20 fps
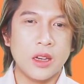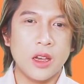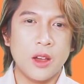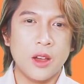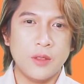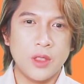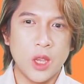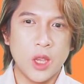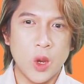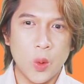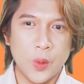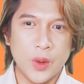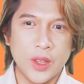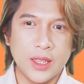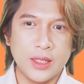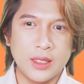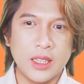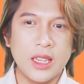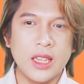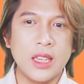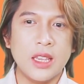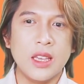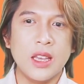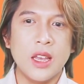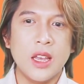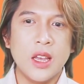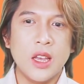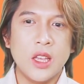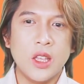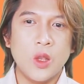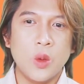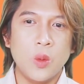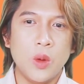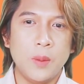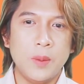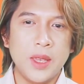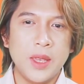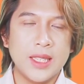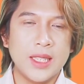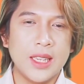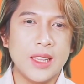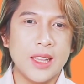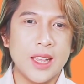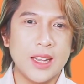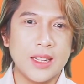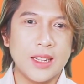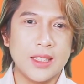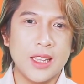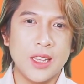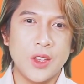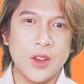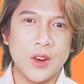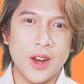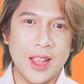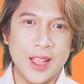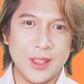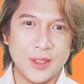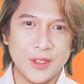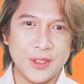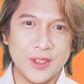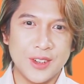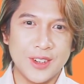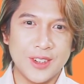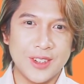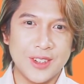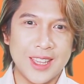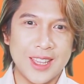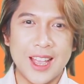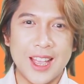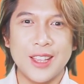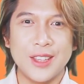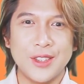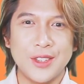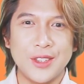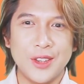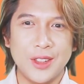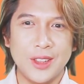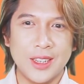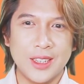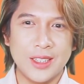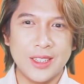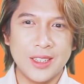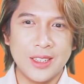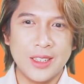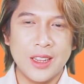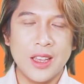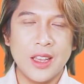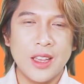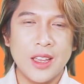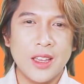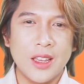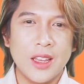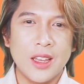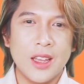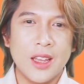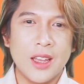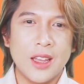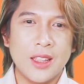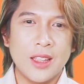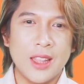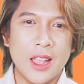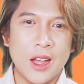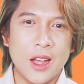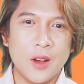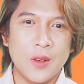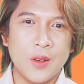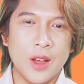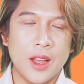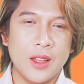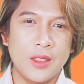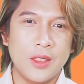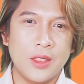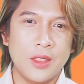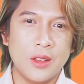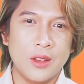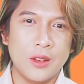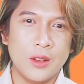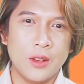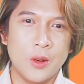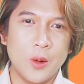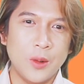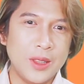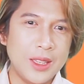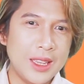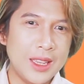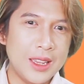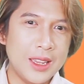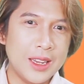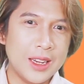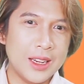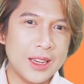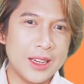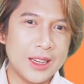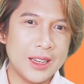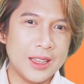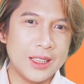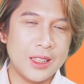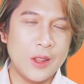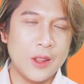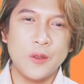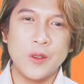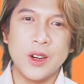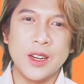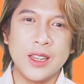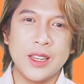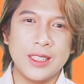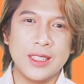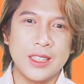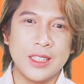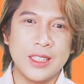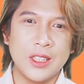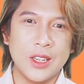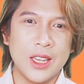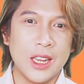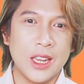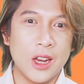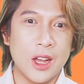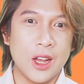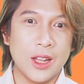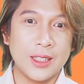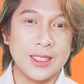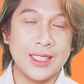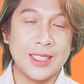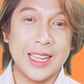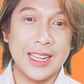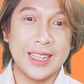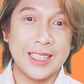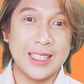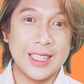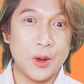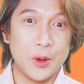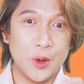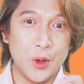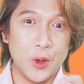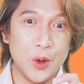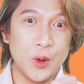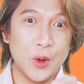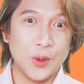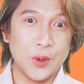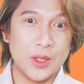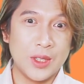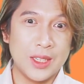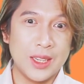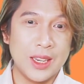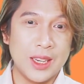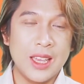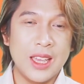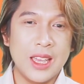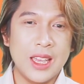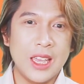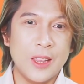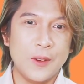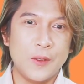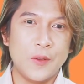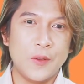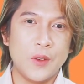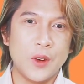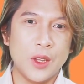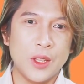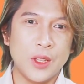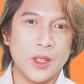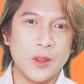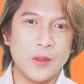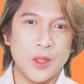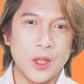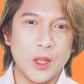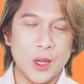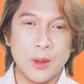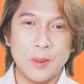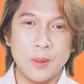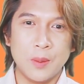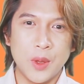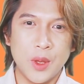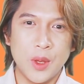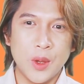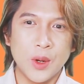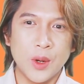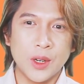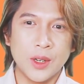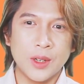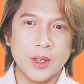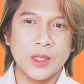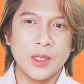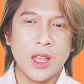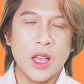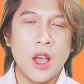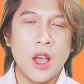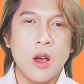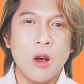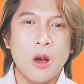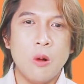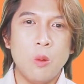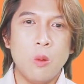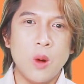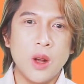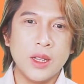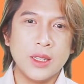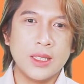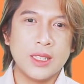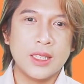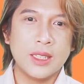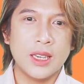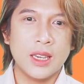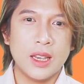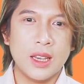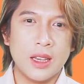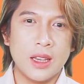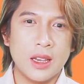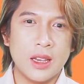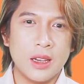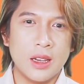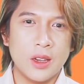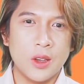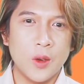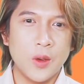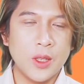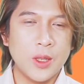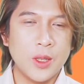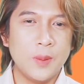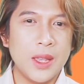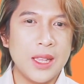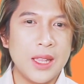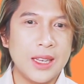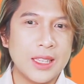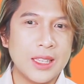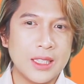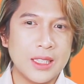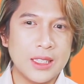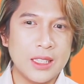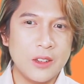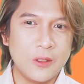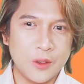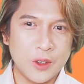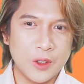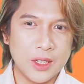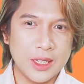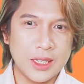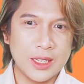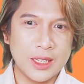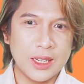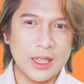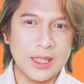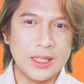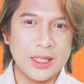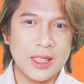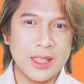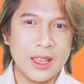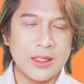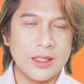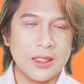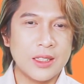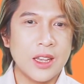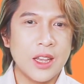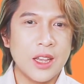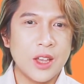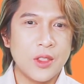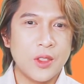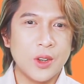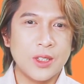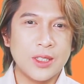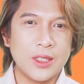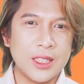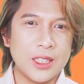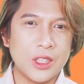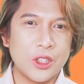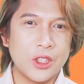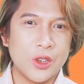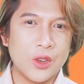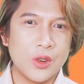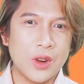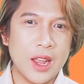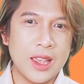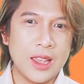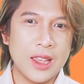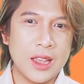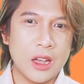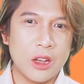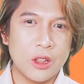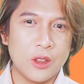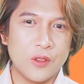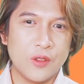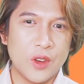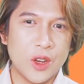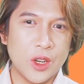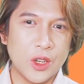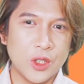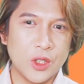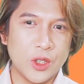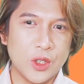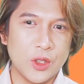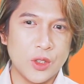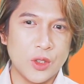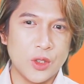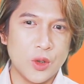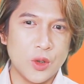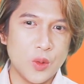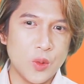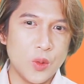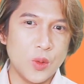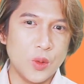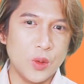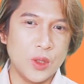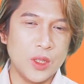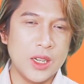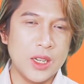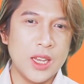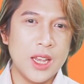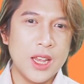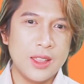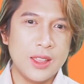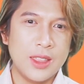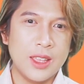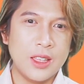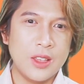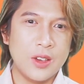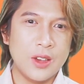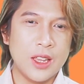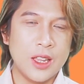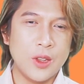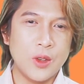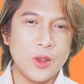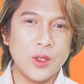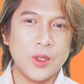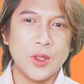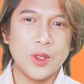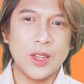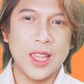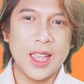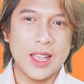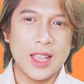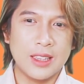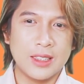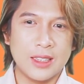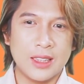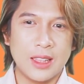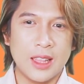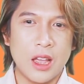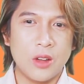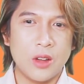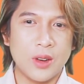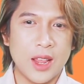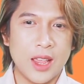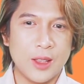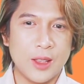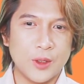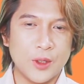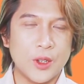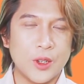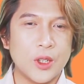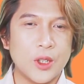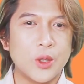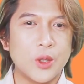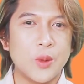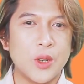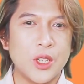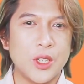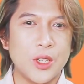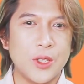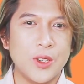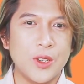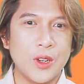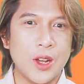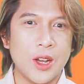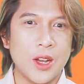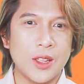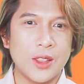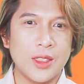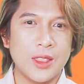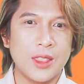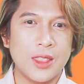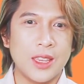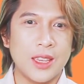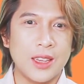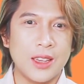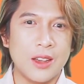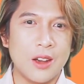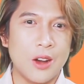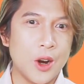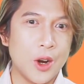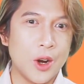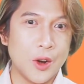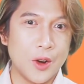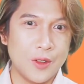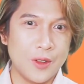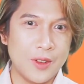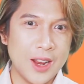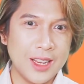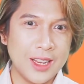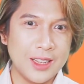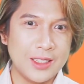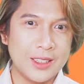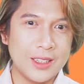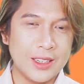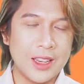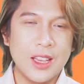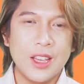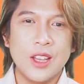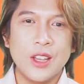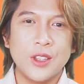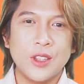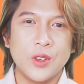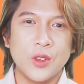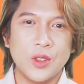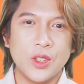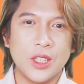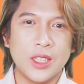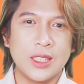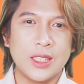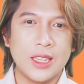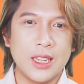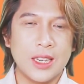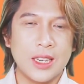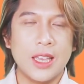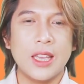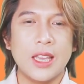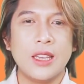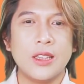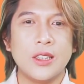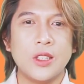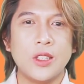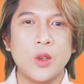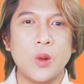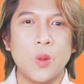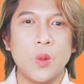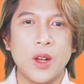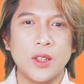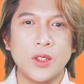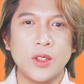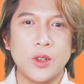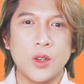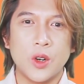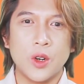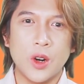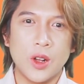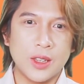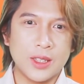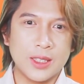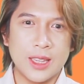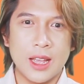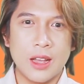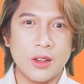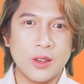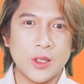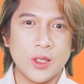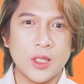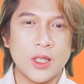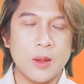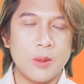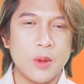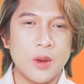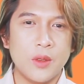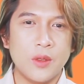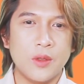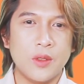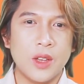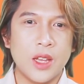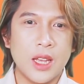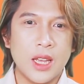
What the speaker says: of the OET, you will be selecting your answers as you listen. Now, the only difference is you cannot take down notes in front of the computer. What's going to be a little different is that there's a strikeout function tool that you can use to cancel out answers which you do not think are correct. So just in case you want to cross out some of